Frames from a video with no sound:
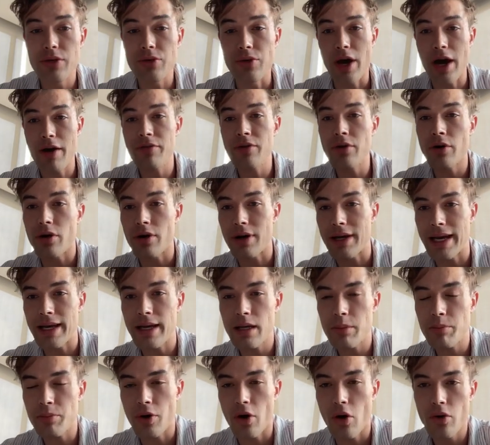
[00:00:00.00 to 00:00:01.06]
you have your
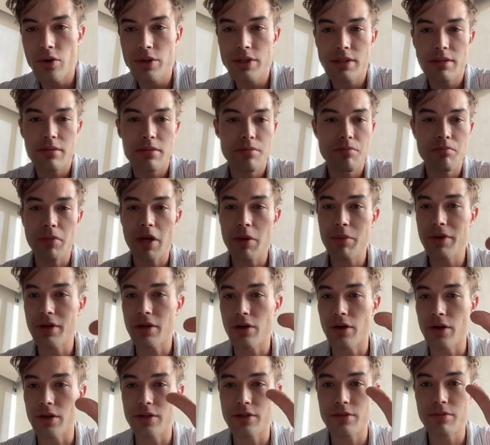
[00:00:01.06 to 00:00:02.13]
organic posts, maybe
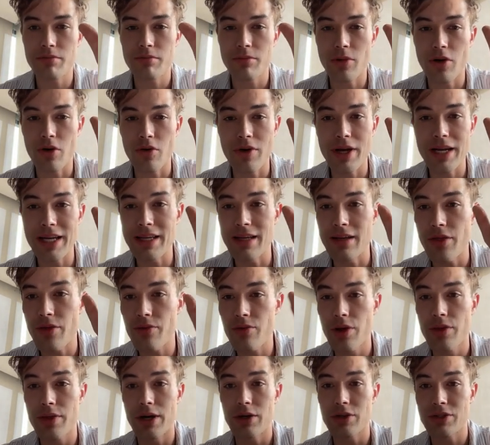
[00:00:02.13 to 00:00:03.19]
it got already
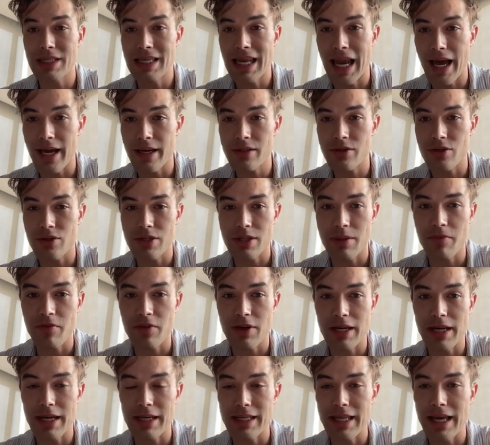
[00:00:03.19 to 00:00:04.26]
3,000 likes or
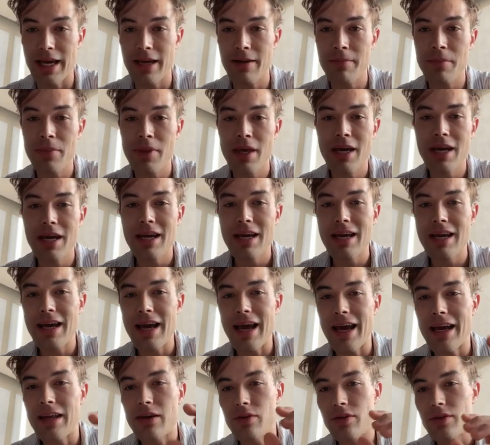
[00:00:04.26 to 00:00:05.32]
something like that.
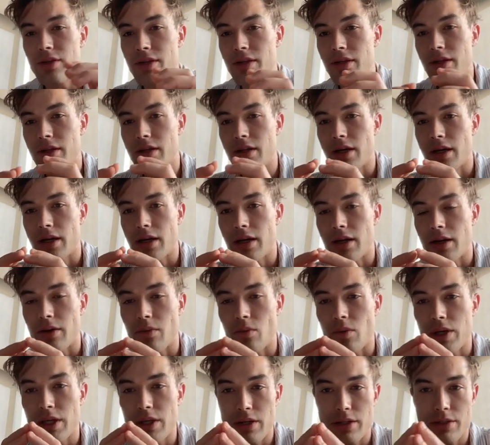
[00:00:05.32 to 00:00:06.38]
And
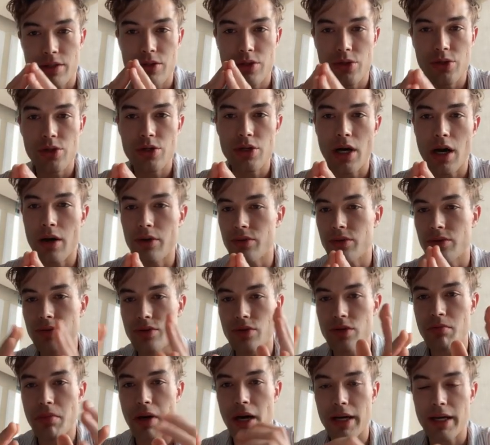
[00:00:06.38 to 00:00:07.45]
when you then search how to
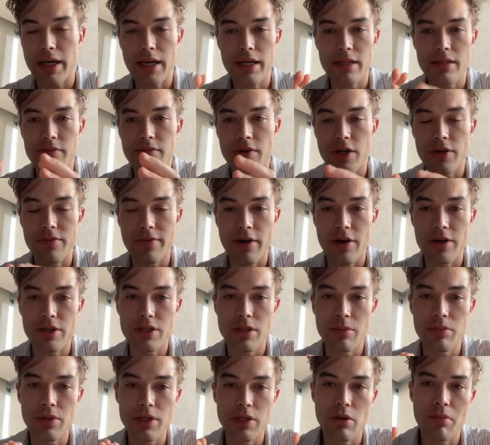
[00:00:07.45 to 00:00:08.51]
do Spark Ads, very, very
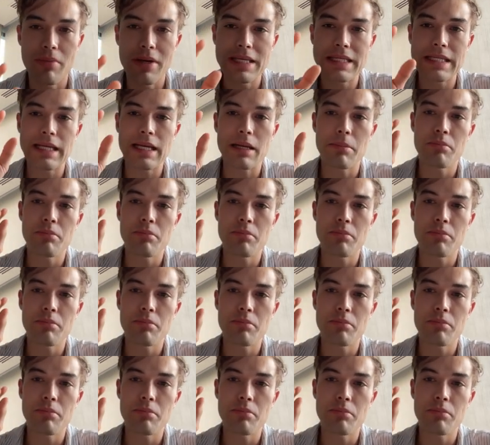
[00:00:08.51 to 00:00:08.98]
simple. You basically